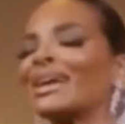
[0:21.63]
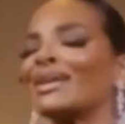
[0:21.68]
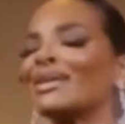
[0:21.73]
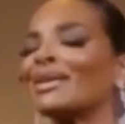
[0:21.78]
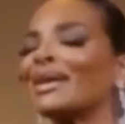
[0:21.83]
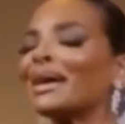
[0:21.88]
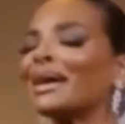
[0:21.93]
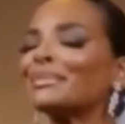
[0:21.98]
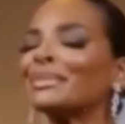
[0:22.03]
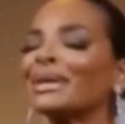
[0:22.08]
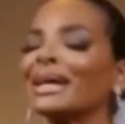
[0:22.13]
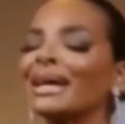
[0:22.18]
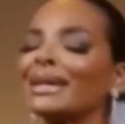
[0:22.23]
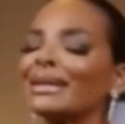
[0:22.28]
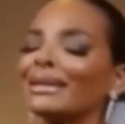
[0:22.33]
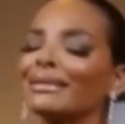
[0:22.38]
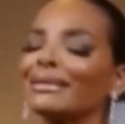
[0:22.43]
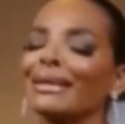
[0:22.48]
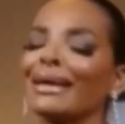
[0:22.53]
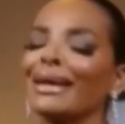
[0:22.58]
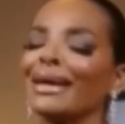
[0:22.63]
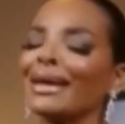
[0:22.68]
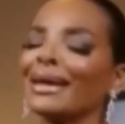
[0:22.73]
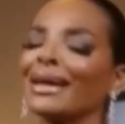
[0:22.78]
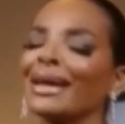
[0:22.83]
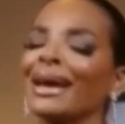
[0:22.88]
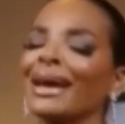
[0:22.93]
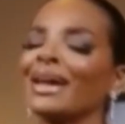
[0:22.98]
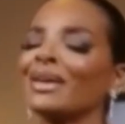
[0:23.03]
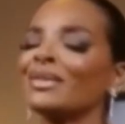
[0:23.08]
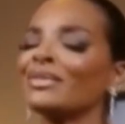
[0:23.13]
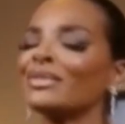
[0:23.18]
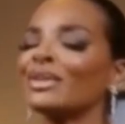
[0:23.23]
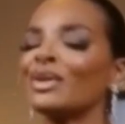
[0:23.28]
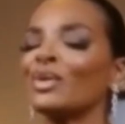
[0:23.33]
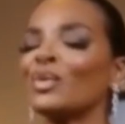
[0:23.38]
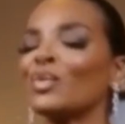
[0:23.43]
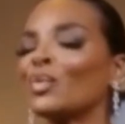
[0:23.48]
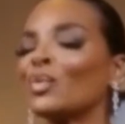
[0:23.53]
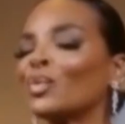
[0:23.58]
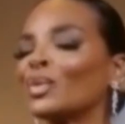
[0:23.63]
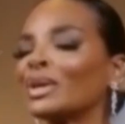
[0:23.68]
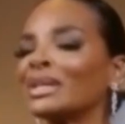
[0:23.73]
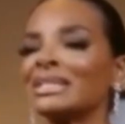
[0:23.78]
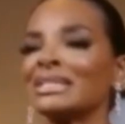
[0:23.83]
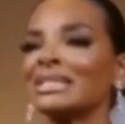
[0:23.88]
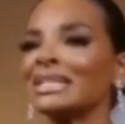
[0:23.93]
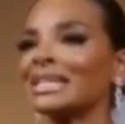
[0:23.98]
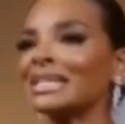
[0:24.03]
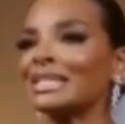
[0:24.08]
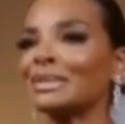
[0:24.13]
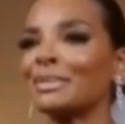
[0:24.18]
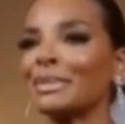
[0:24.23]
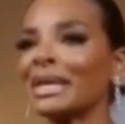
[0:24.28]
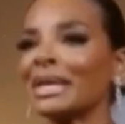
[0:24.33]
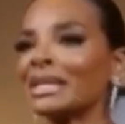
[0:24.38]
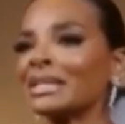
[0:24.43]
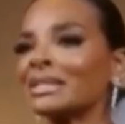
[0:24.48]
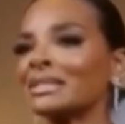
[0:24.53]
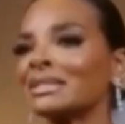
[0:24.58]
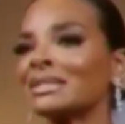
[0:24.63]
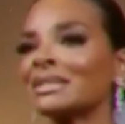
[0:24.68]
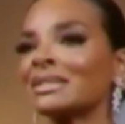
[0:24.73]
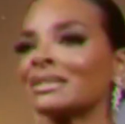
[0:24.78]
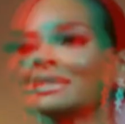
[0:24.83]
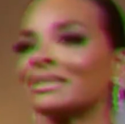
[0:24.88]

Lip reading: gossip and rumors that have been going around on social media.